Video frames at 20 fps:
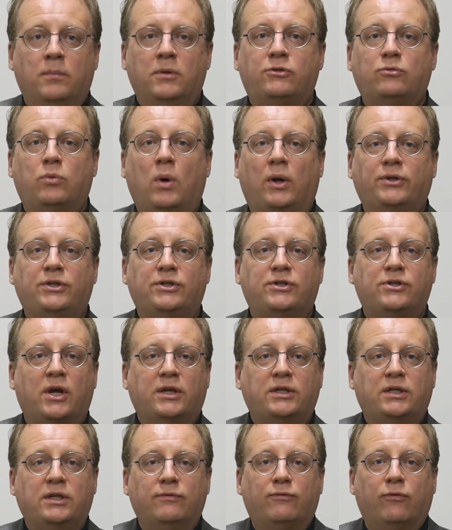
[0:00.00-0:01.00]
Miss Welty's
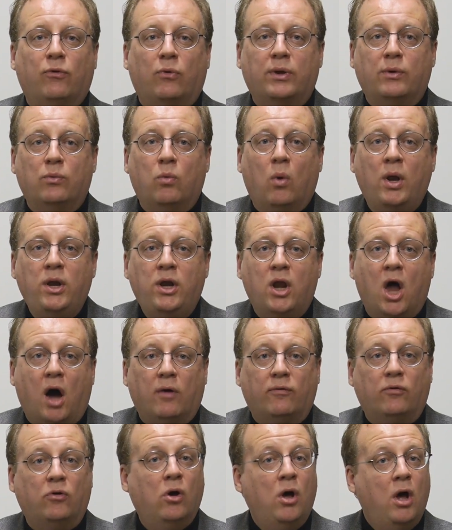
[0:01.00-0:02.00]
nineteen forty-one
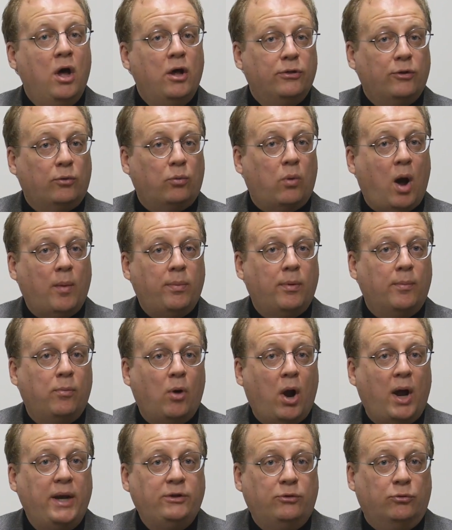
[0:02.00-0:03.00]
novel, The Robber
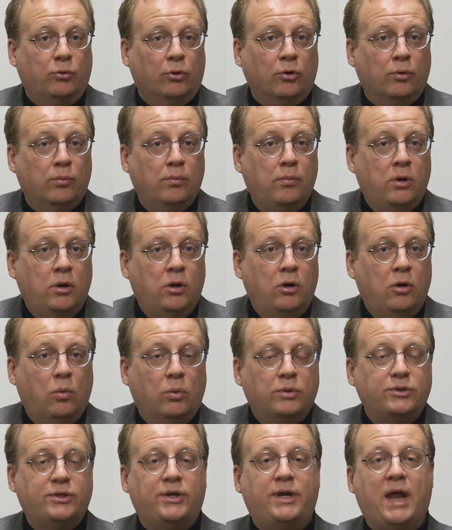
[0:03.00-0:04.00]
Bridegroom,
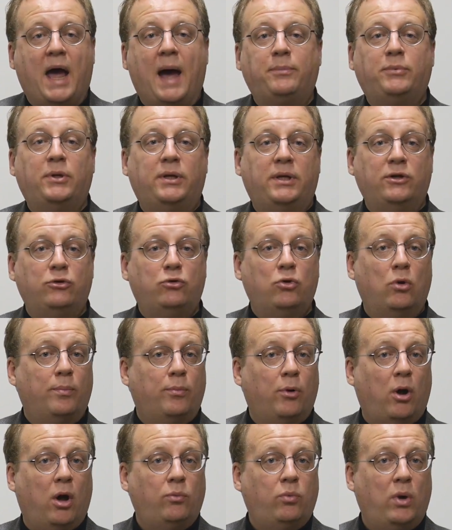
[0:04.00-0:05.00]
was adapted into a
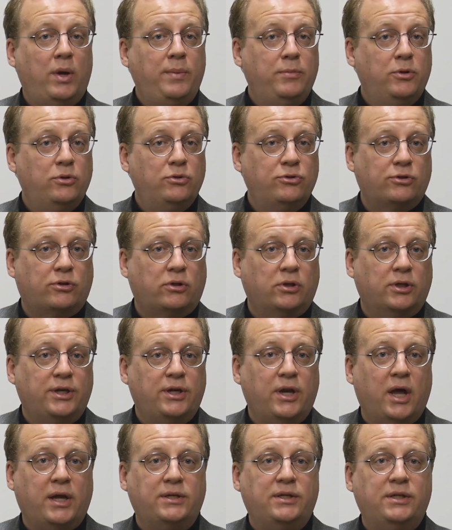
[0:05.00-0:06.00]
Broadway musical
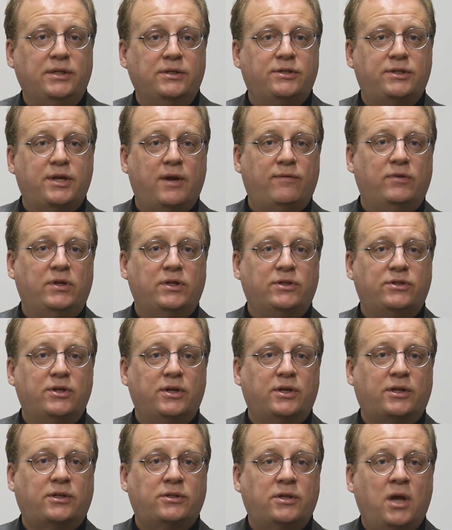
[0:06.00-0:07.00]
in nineteen
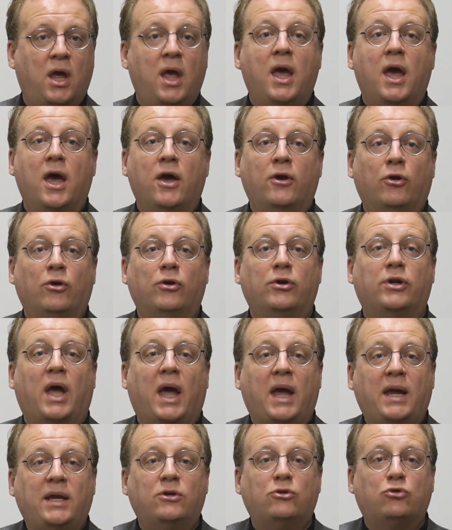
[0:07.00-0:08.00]
seventy-six and earned
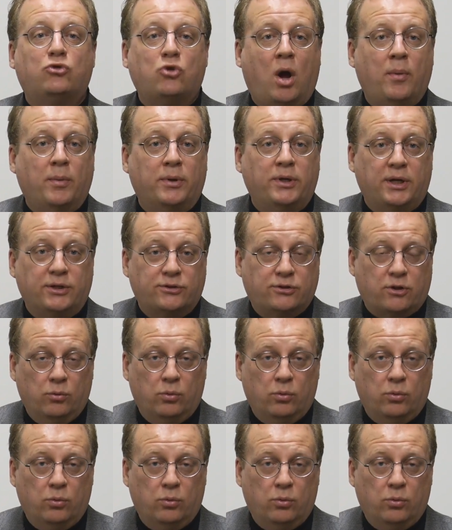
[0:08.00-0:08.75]
eight Drama Desk